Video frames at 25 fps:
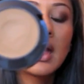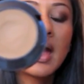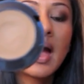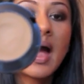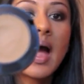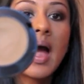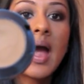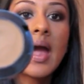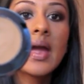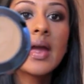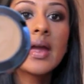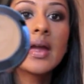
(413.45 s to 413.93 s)

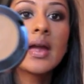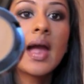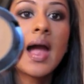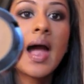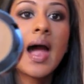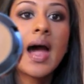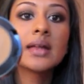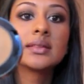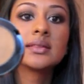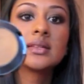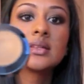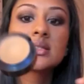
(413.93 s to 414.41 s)
I
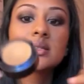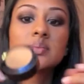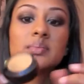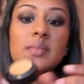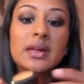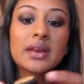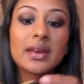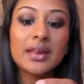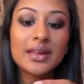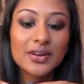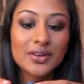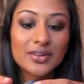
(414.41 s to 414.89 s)
had this
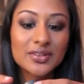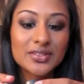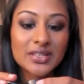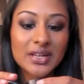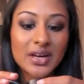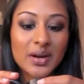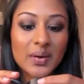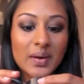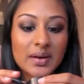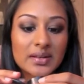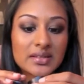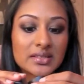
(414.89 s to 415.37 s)
many years
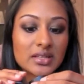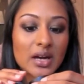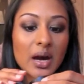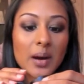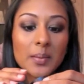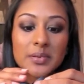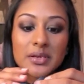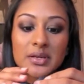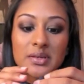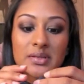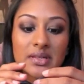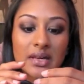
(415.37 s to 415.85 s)
ago. I
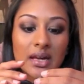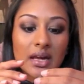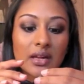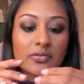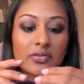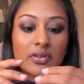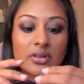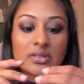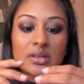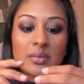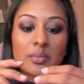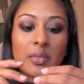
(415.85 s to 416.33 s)
stopped using it
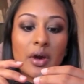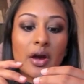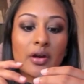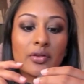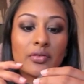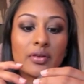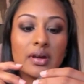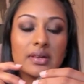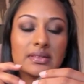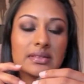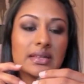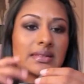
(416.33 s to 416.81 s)
for some
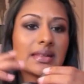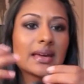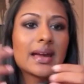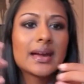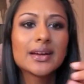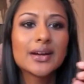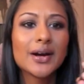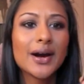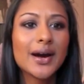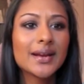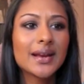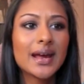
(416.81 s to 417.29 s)
odd reason.
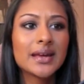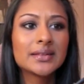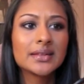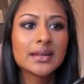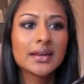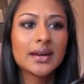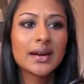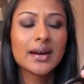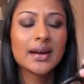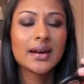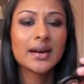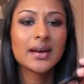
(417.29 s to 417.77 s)
I
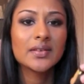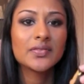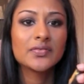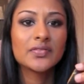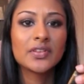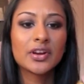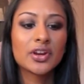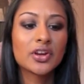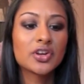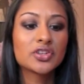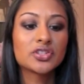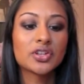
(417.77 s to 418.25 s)
think I
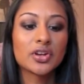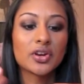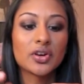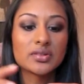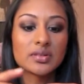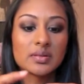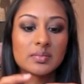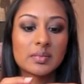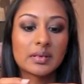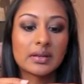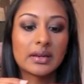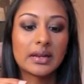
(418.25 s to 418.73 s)
finished it or
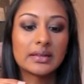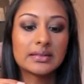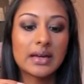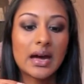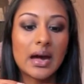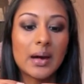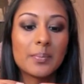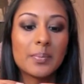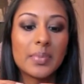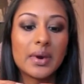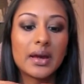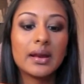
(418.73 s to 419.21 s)
something like
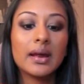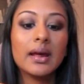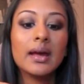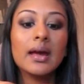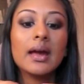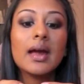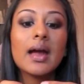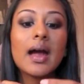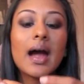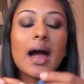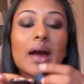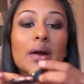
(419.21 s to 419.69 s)
that, but
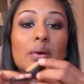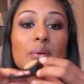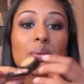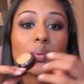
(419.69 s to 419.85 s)
I